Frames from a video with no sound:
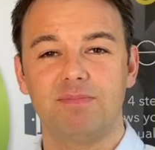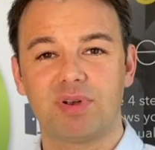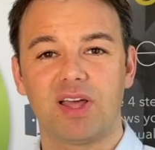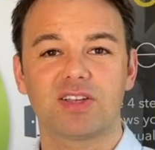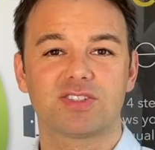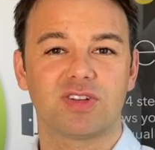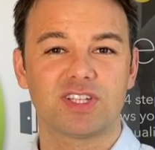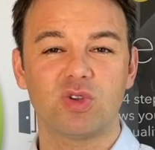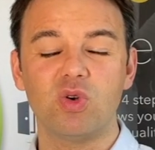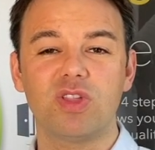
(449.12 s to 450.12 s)
plug
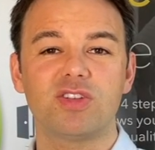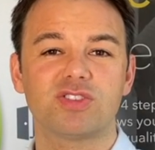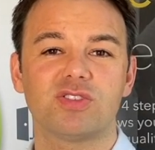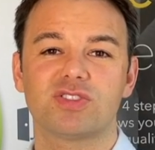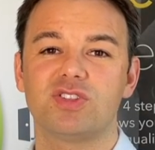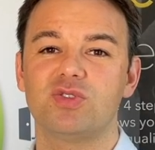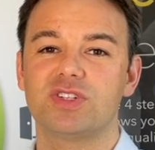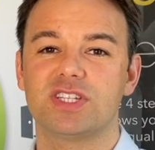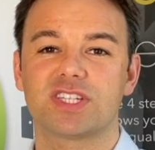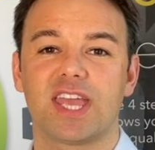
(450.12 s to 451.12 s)
sockets, all those sorts of
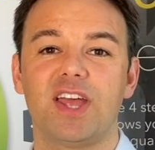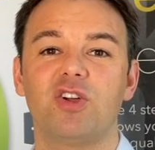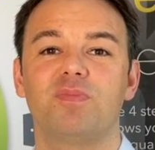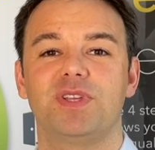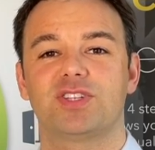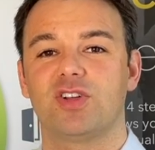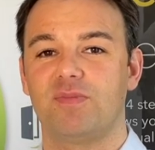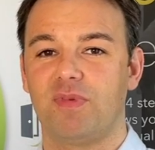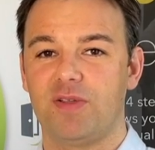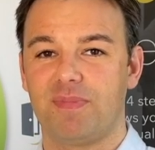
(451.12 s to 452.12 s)
noises cannot be
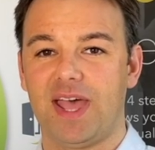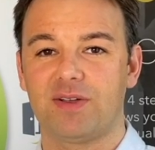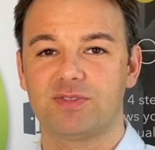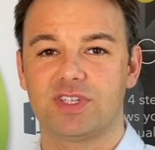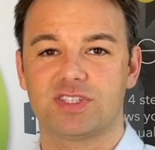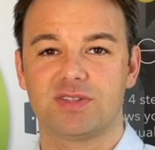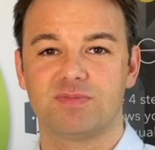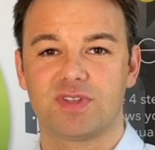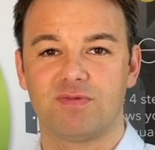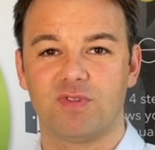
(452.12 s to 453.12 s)
stopped by panel
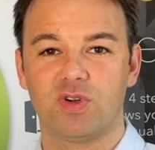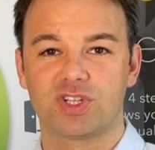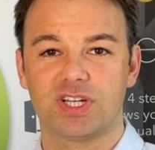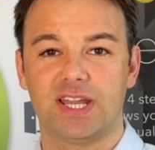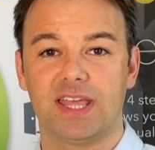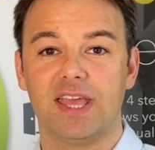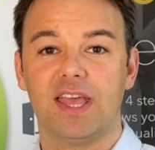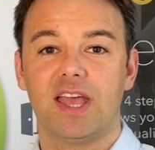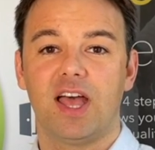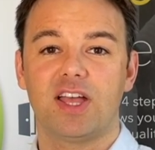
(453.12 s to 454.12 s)
systems, unfortunately.
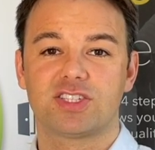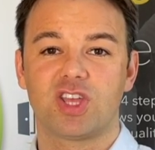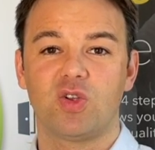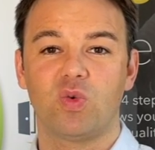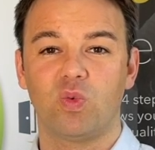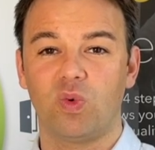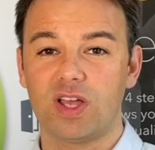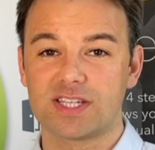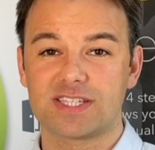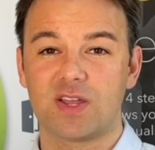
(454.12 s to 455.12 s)
Uh, so,
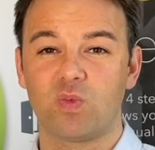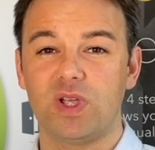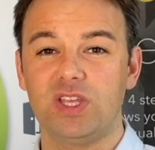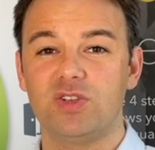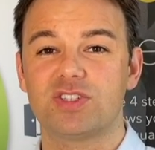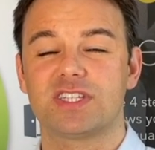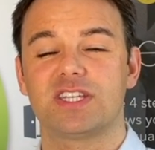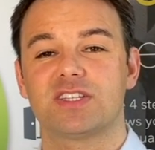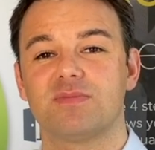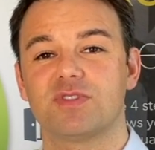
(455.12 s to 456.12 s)
as I said, we use
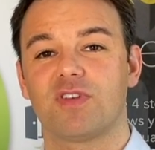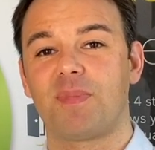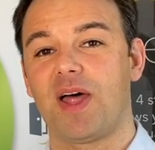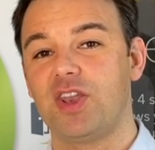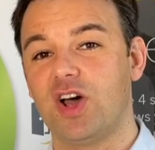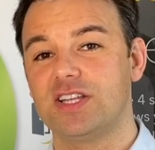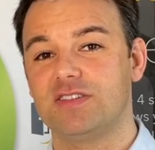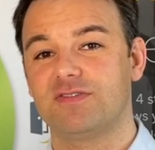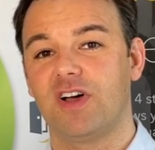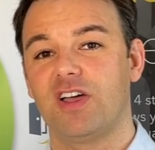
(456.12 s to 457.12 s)
systems about
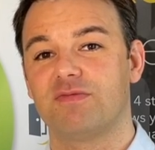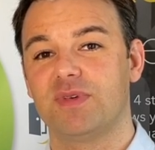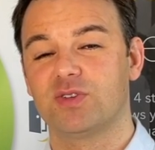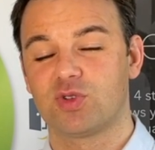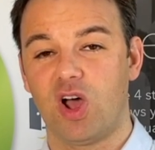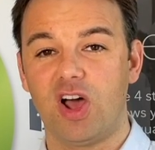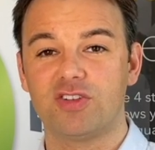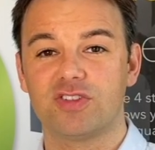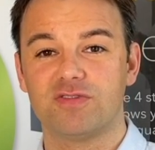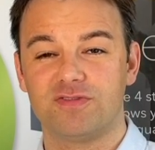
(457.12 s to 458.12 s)
ninety-five mil to one
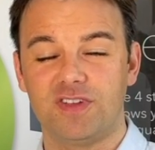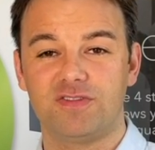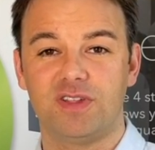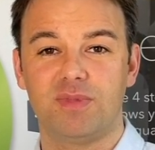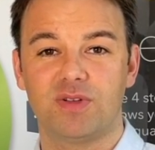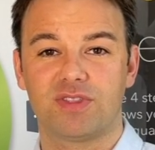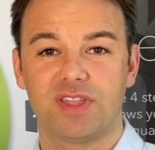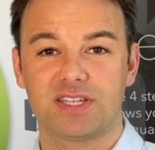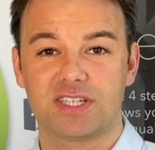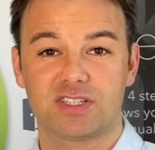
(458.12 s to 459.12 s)
hundred fifty mil
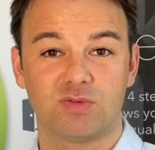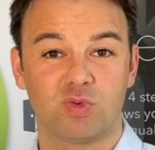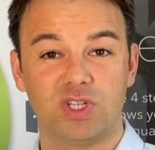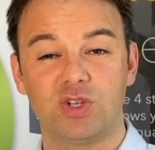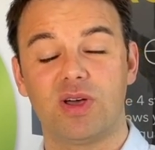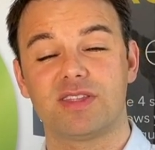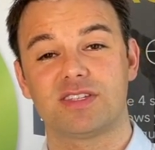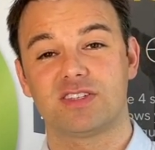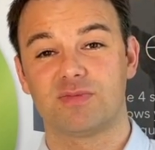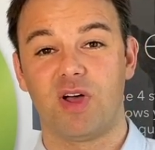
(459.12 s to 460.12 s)
thick systems. We do have a
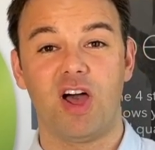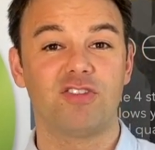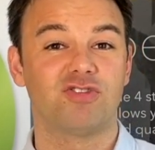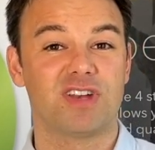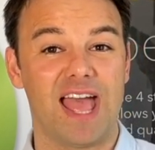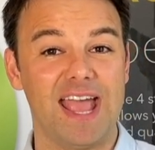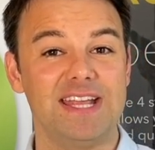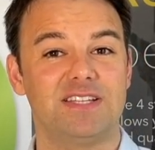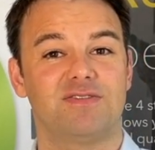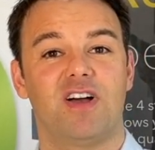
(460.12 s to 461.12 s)
system one hundred
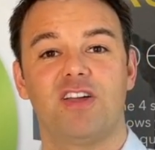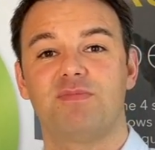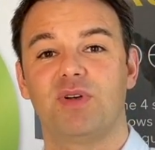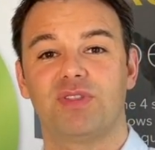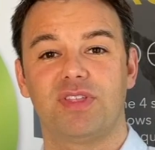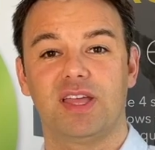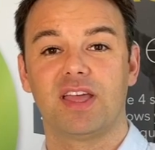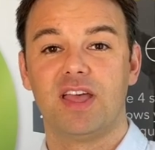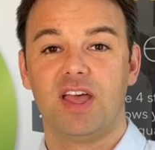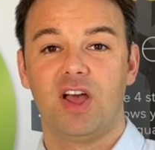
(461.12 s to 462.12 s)
eighty-five mil thick
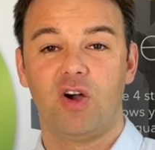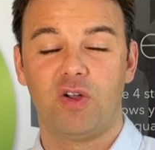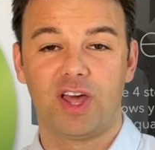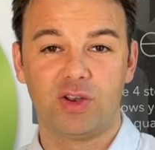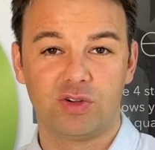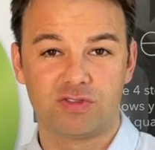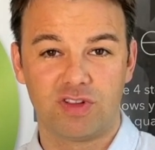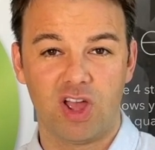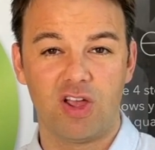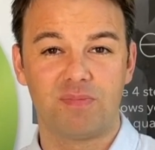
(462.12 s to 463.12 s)
uh, on our Noise
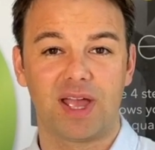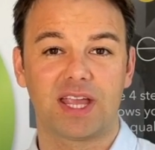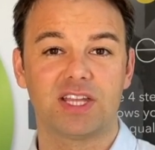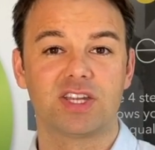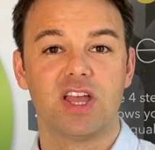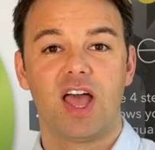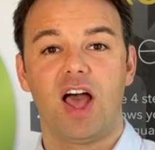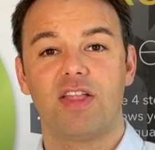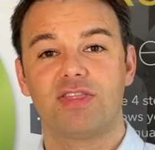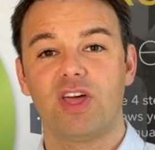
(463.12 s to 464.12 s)
Free Home package.
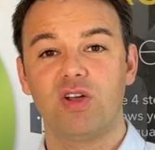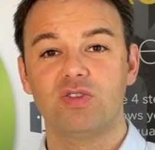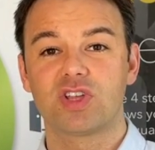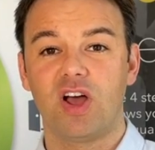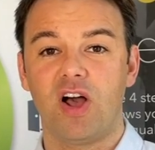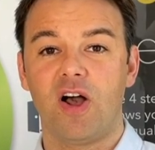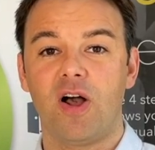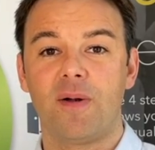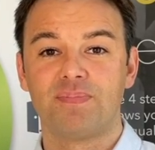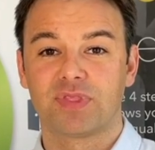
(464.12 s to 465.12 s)
Uh, those
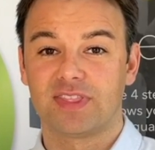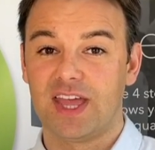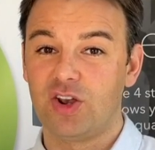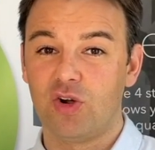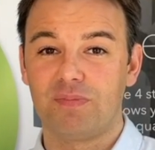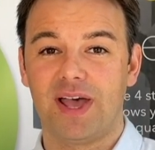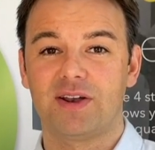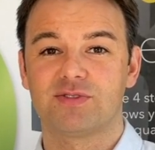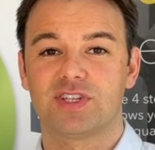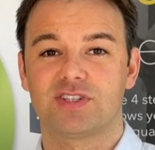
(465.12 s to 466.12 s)
are, they're not
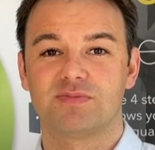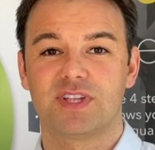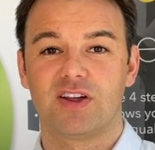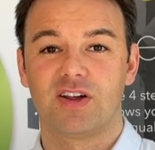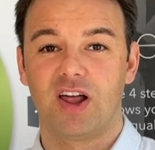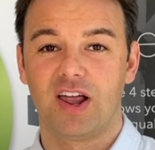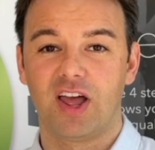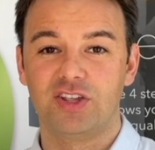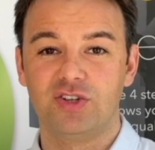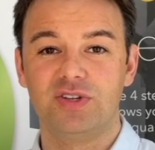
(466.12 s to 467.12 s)
panel systems. They're a,
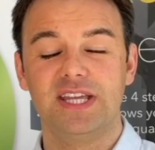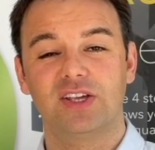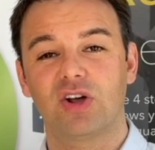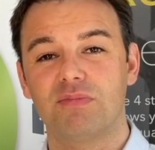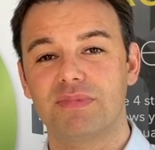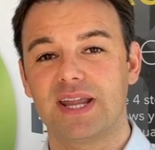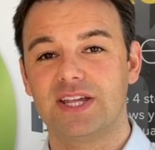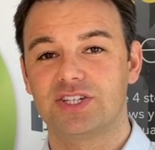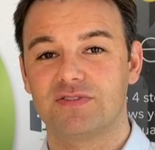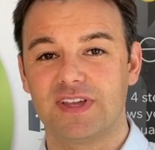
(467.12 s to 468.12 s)
a unique
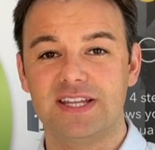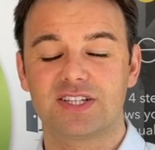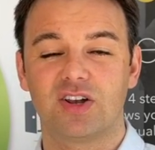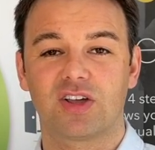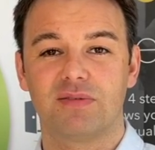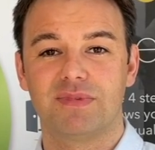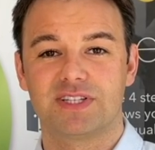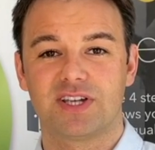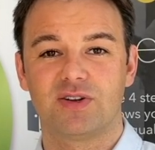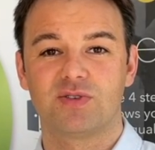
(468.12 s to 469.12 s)
combination of interlocking
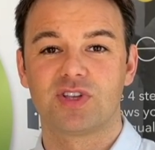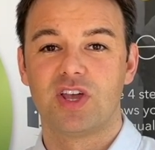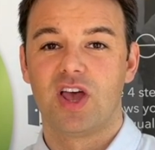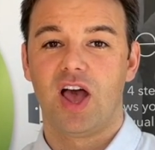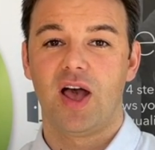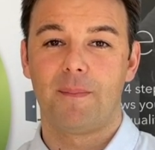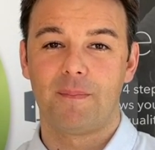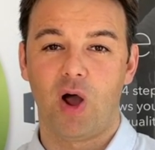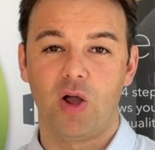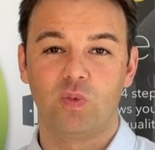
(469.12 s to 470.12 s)
materials. Uh,
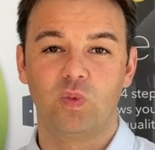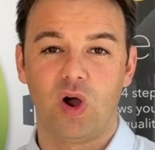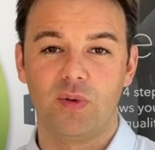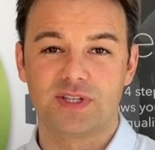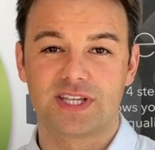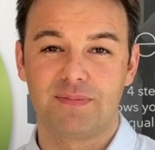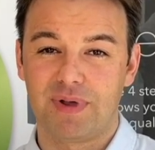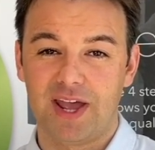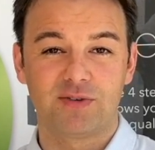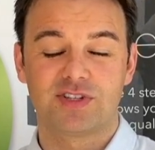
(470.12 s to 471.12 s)
I, I would say
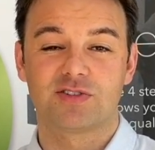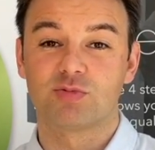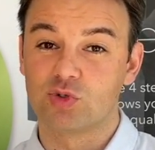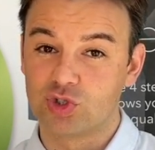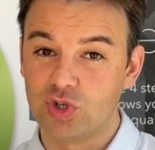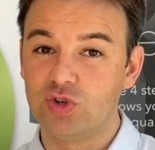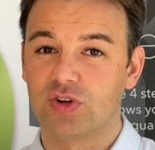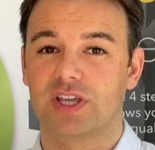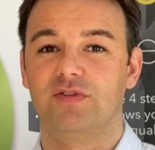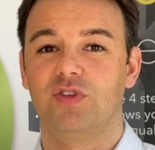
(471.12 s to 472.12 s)
panel systems do
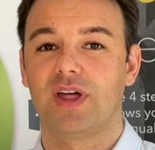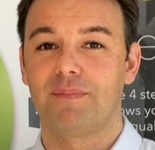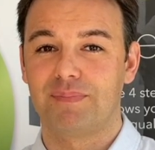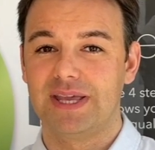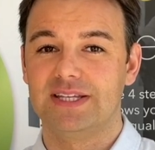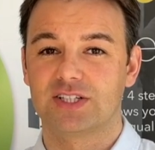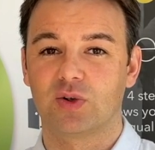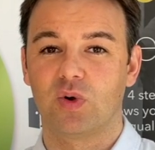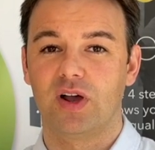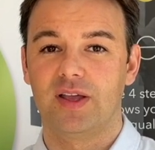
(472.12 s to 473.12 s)
not give you that peace and
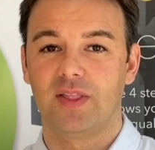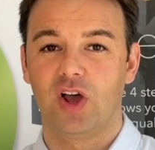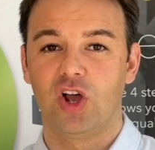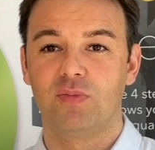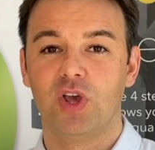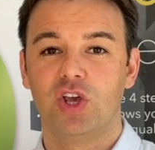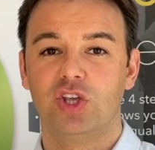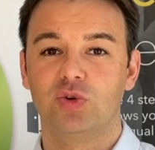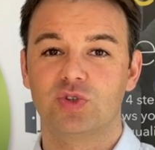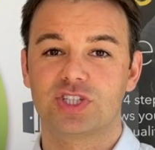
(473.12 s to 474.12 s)
quiet in the home.
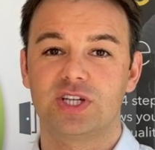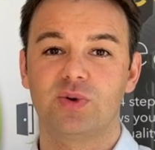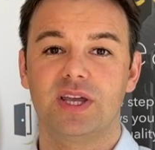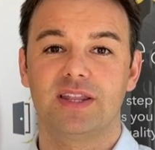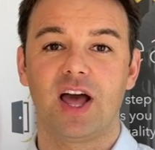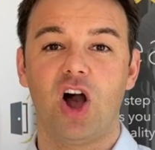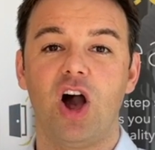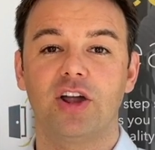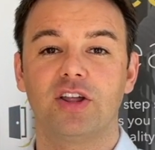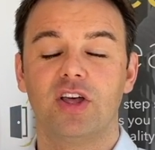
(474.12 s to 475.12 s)
You will still hear that
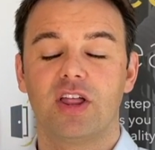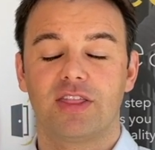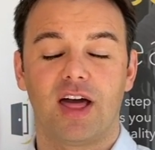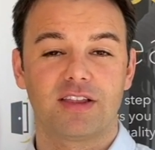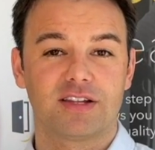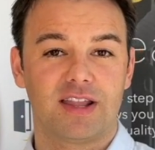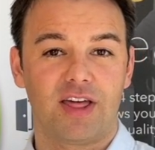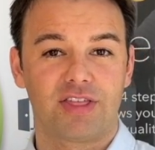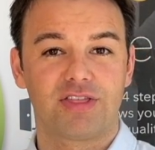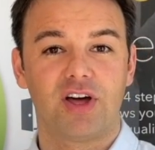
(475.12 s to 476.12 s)
ud, that,
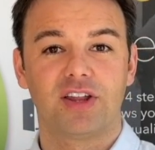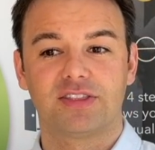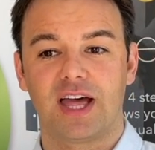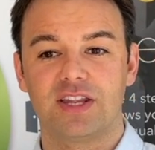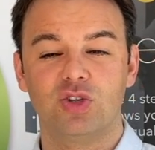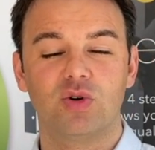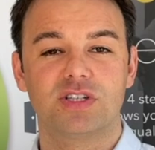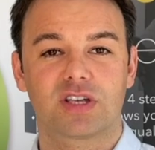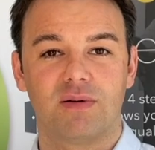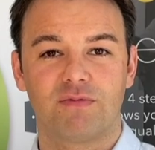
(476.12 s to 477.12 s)
that thud, that
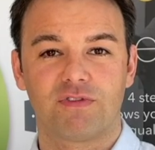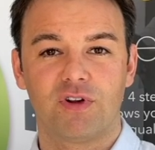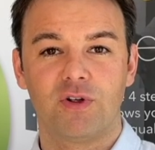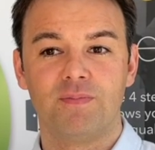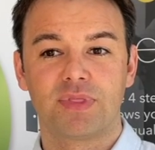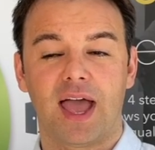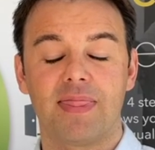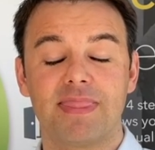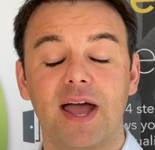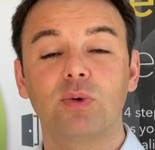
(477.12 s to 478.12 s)
noise come through,
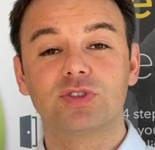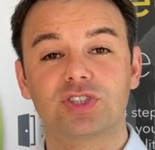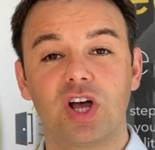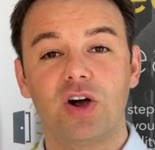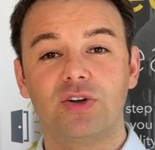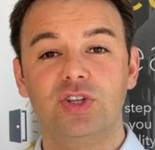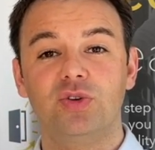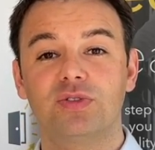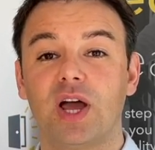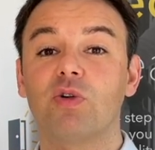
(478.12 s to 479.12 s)
and that will start Startle
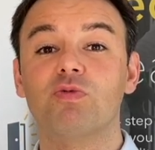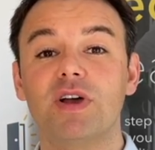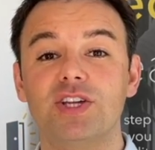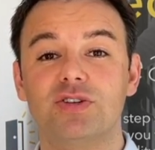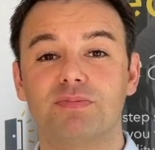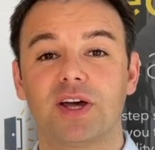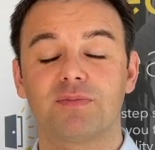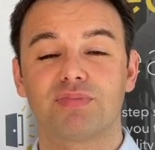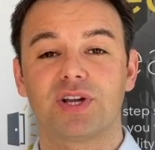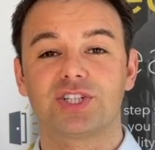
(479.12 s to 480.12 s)
you, that will raise your
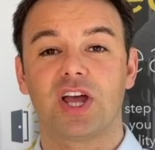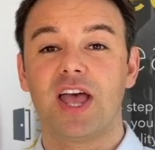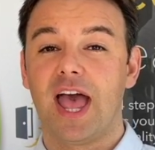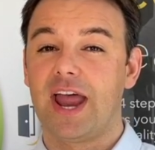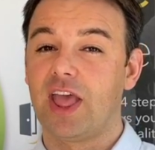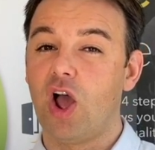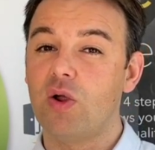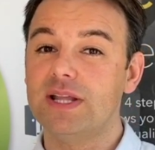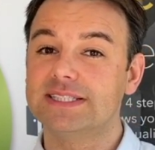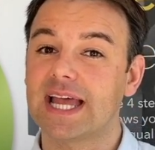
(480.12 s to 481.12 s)
blood pressure, and it
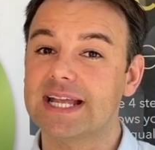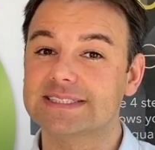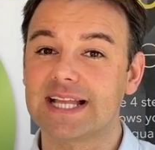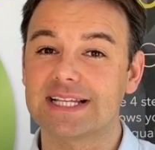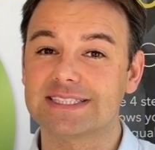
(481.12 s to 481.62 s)
only takes that